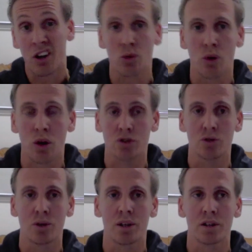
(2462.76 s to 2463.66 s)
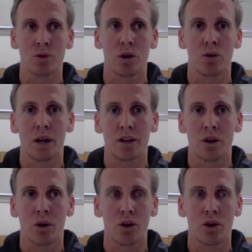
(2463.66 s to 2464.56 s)
to what I was doing as well at
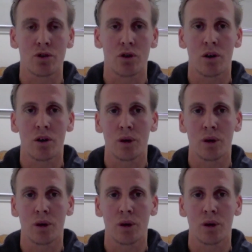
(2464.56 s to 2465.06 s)
Goldfish United,